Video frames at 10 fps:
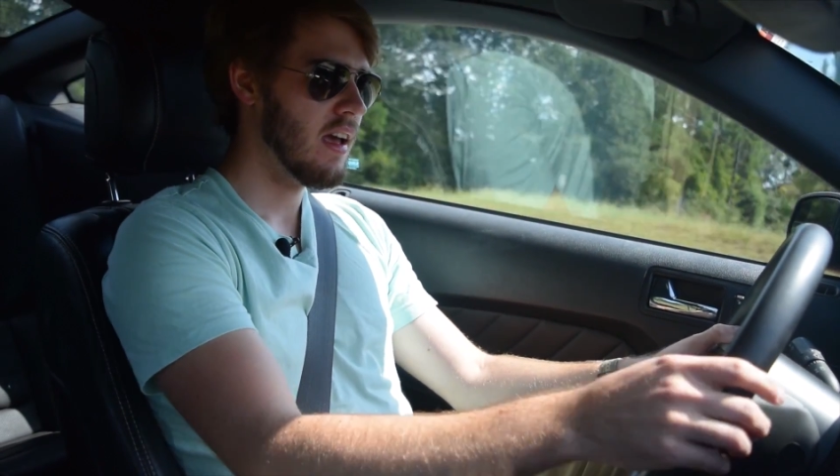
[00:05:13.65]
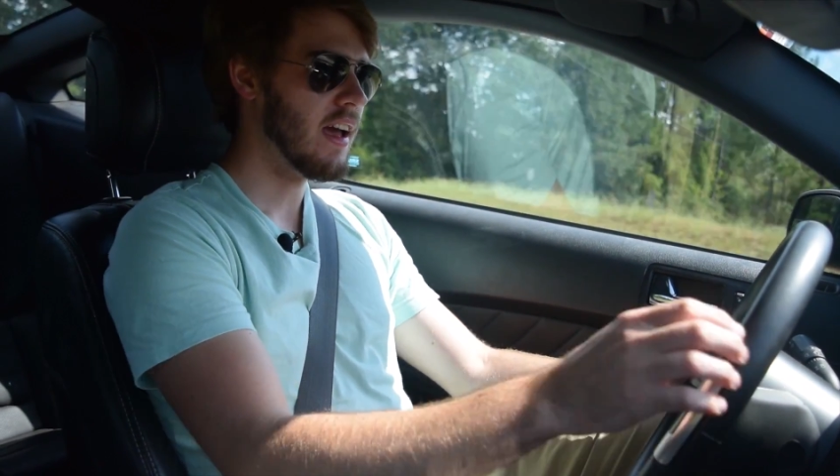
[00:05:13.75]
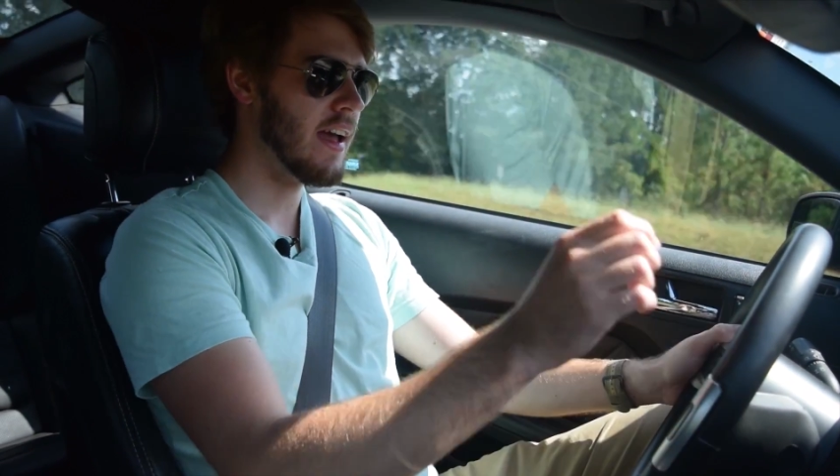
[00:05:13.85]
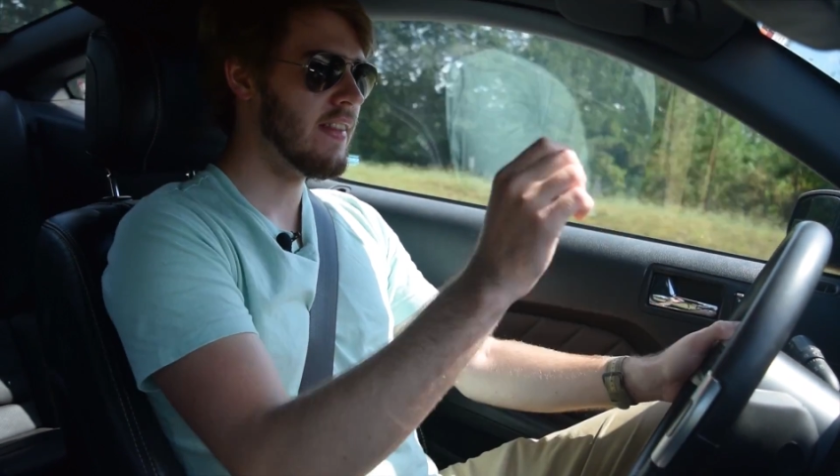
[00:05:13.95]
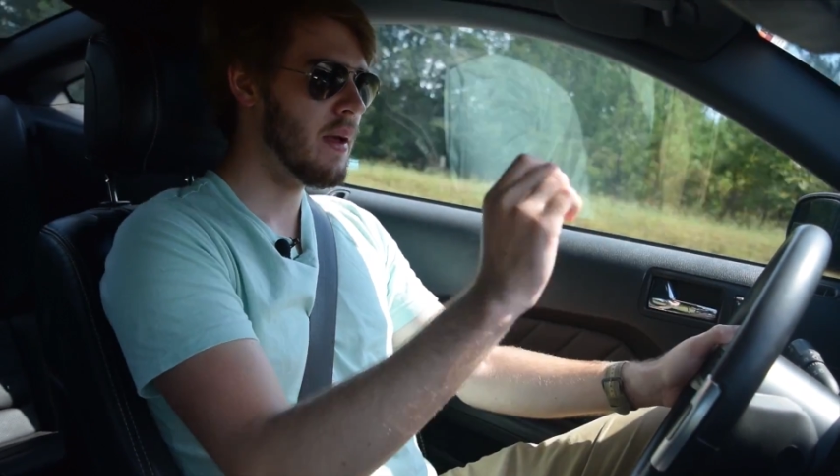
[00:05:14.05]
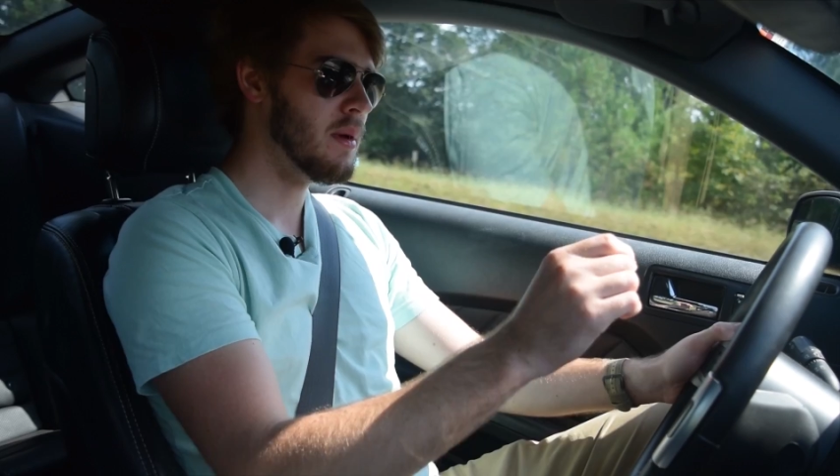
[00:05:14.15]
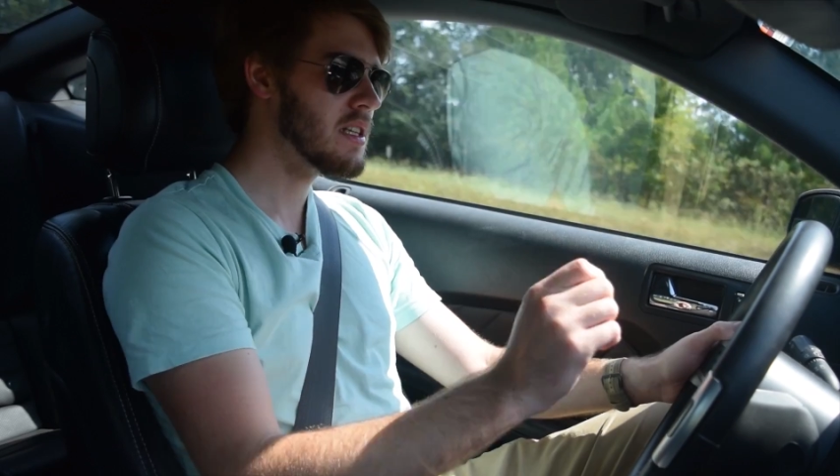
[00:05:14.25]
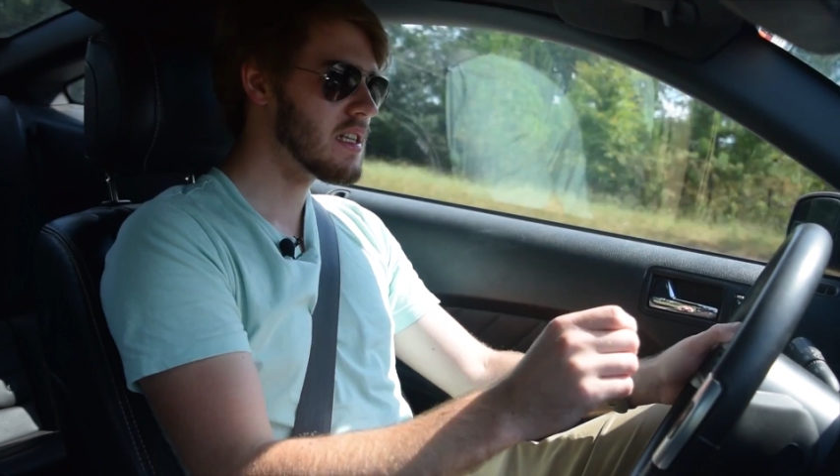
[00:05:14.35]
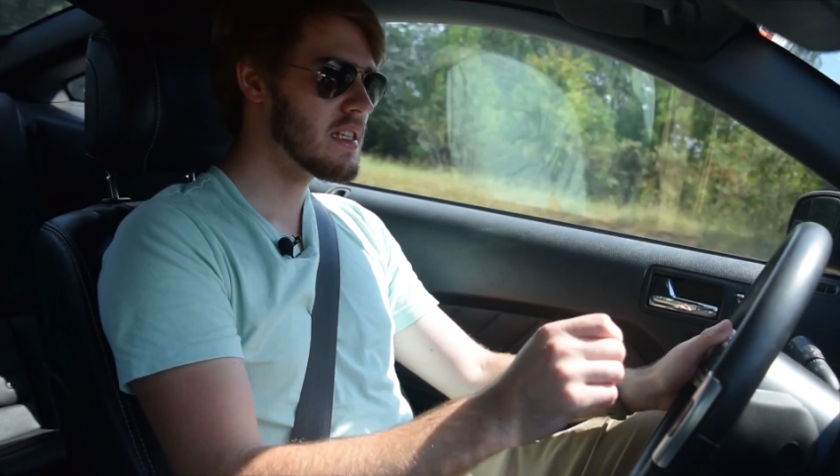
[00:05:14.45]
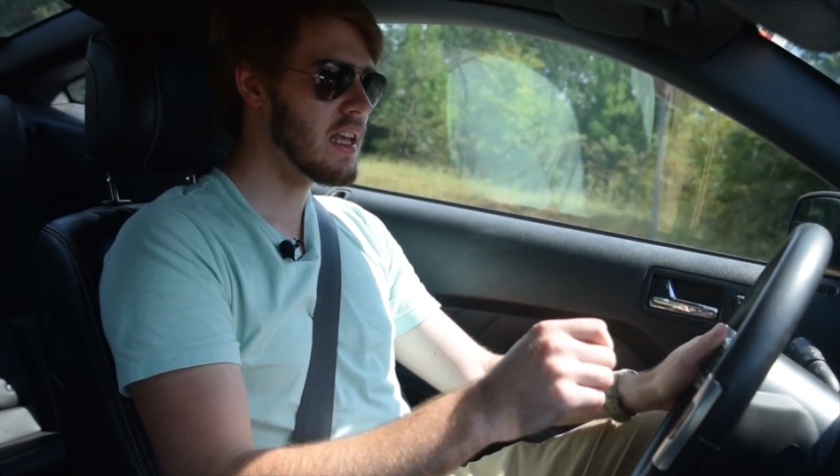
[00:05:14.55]
And let me
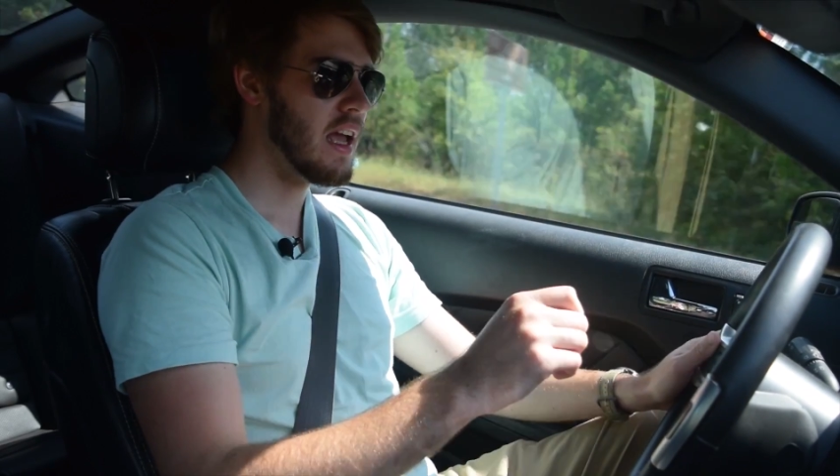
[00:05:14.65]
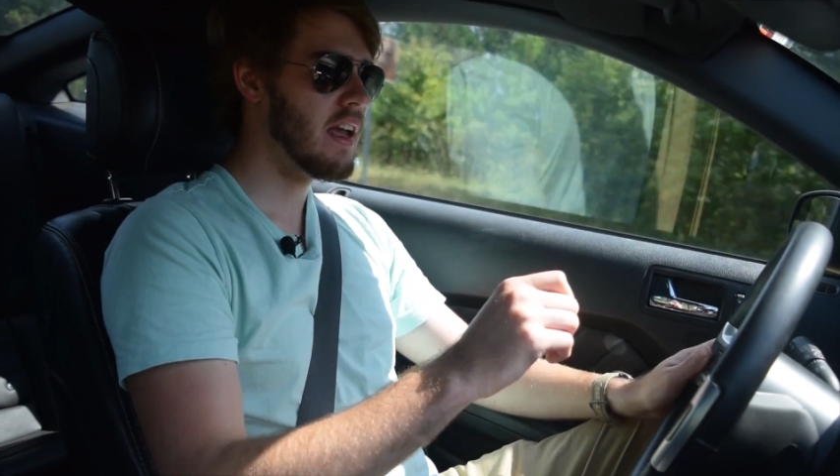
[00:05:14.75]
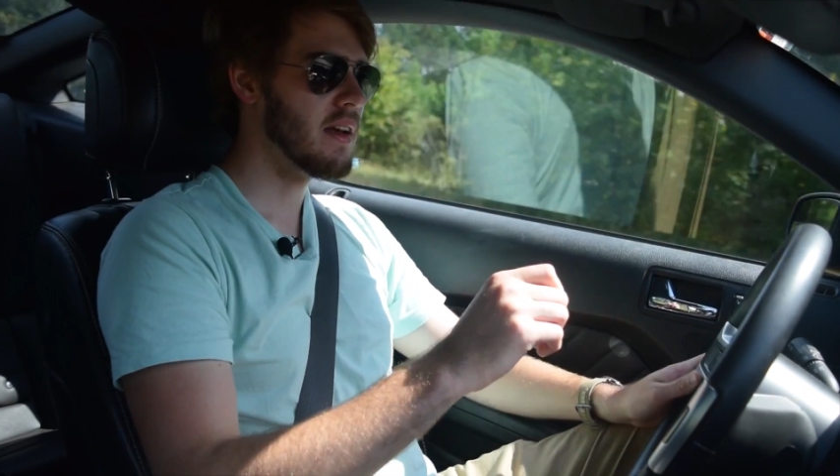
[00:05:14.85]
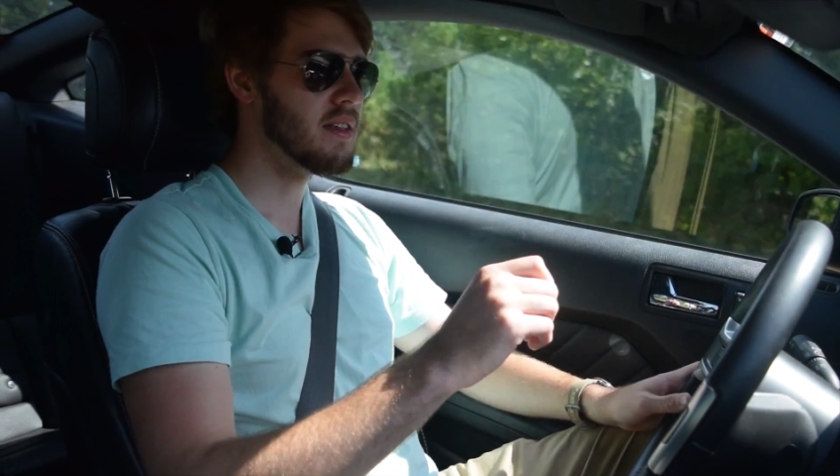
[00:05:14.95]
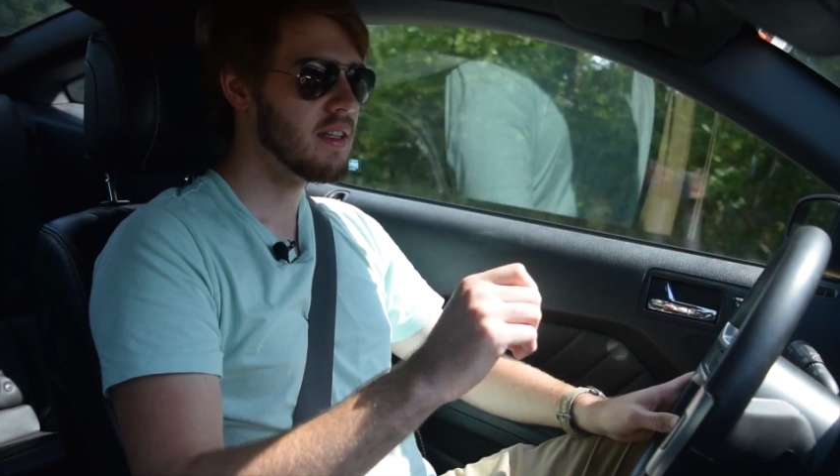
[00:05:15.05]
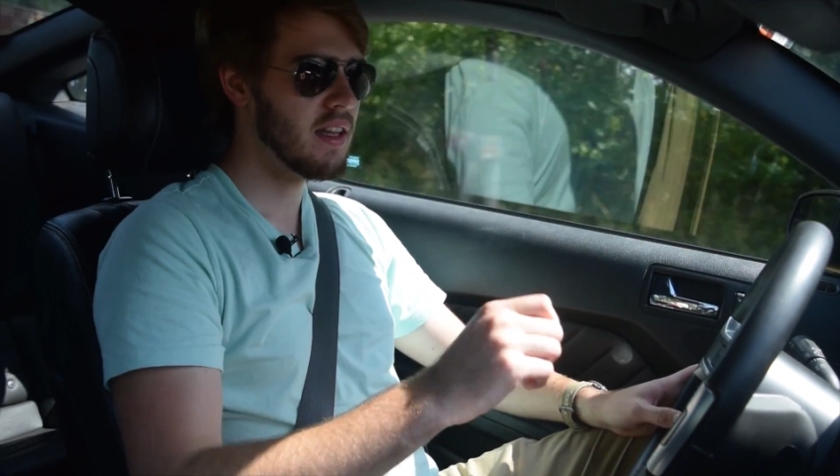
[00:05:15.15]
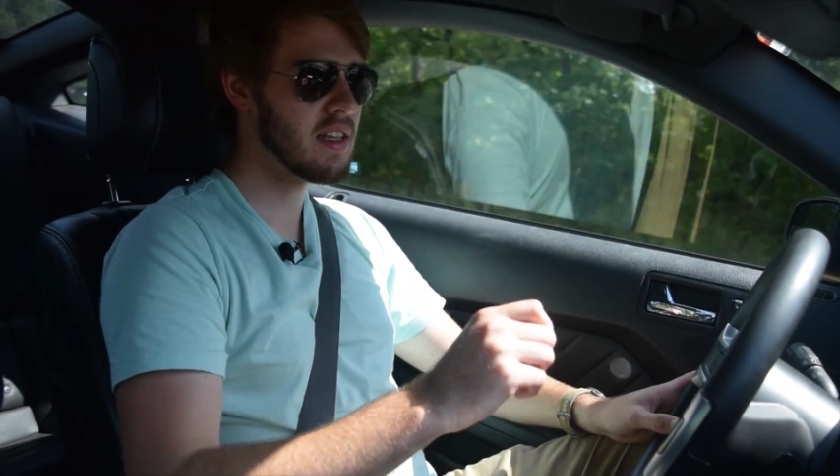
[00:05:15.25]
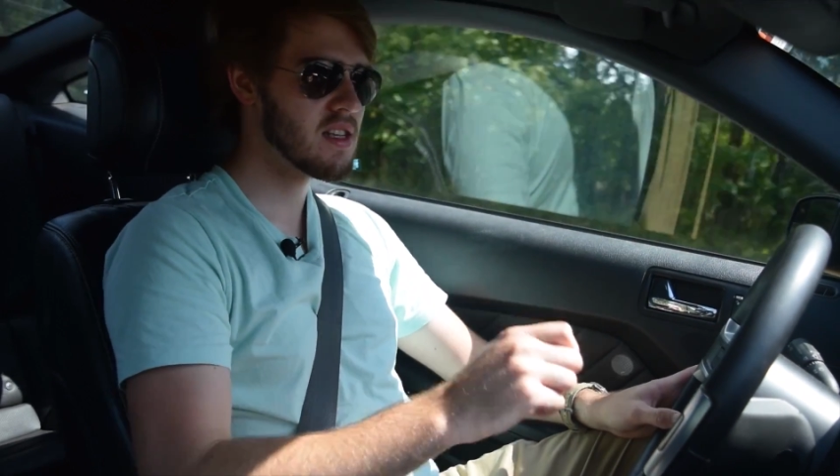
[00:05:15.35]
just say, this